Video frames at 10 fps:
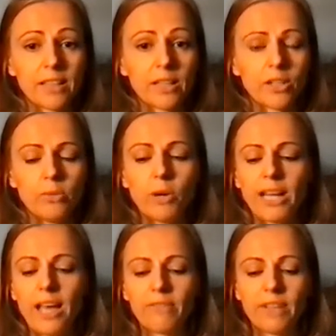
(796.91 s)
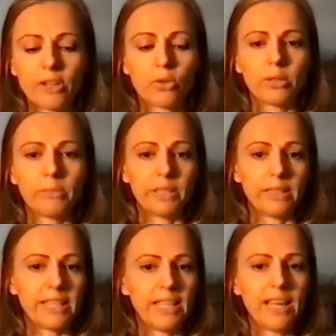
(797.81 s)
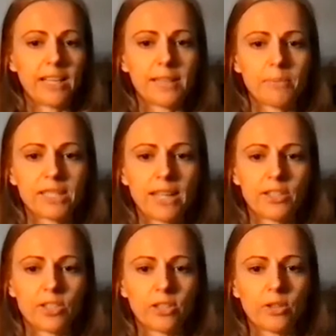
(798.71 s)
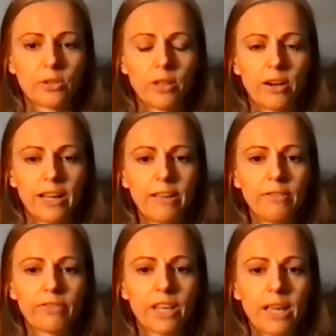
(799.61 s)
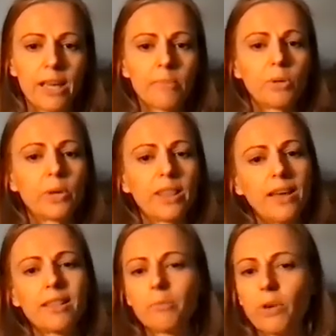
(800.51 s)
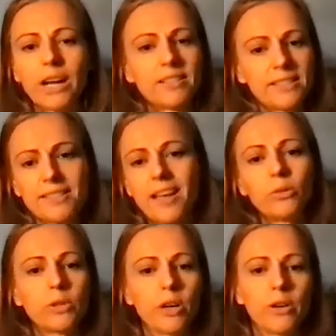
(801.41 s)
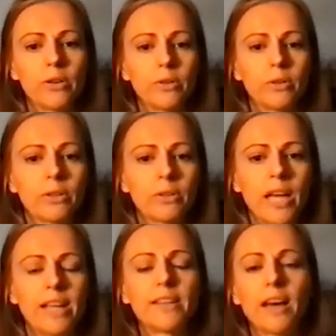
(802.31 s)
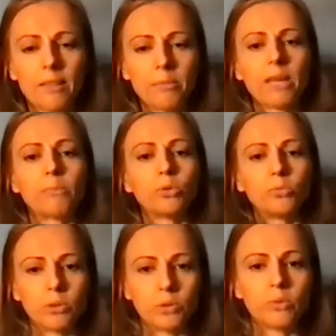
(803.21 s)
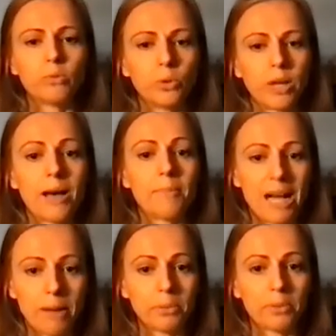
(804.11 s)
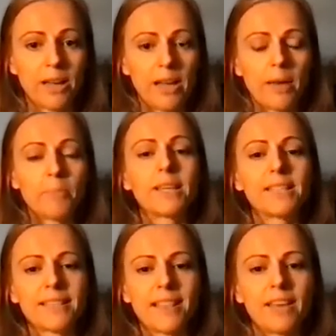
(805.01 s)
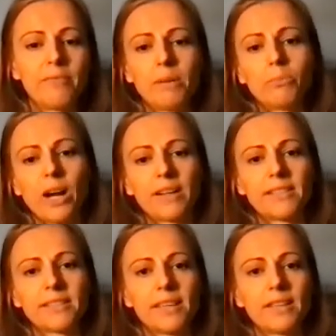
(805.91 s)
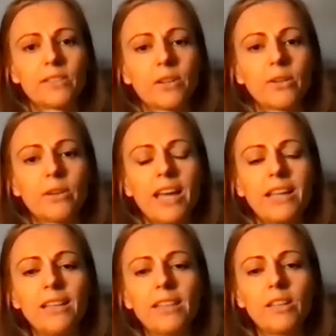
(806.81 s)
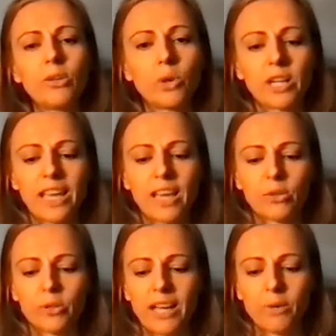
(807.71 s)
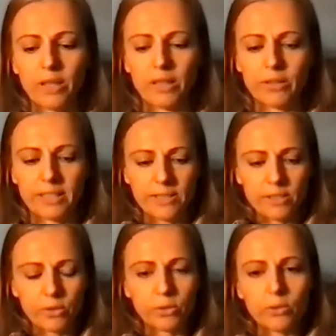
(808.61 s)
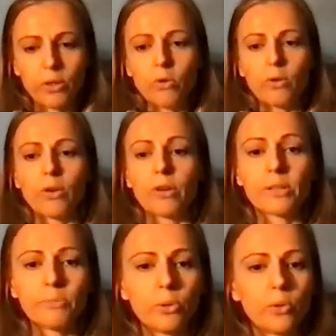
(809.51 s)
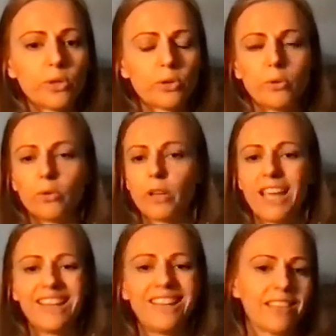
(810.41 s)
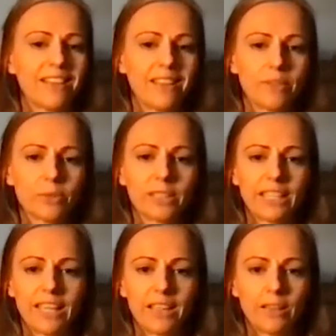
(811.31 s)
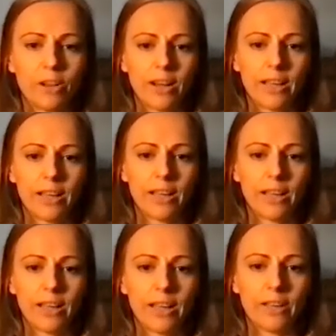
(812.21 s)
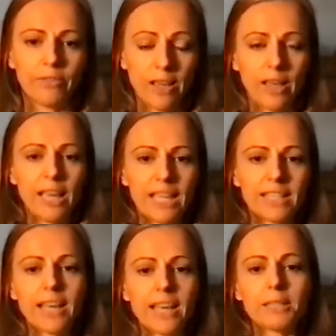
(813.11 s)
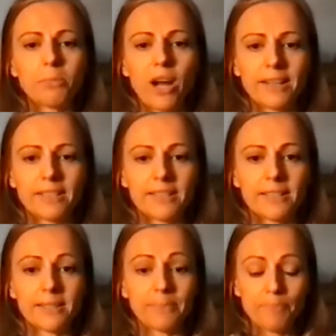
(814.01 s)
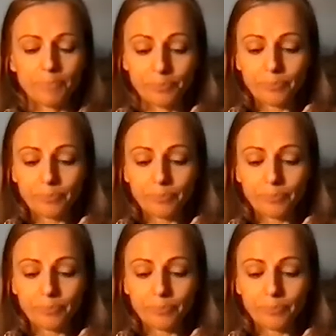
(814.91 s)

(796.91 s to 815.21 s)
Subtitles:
You might have natural ability at some stage in your life, but without the practice, that'll go and other people will come up because they've been practicing. So anything you want to get good at, whether it's school or sport or anything really in life, it takes practice.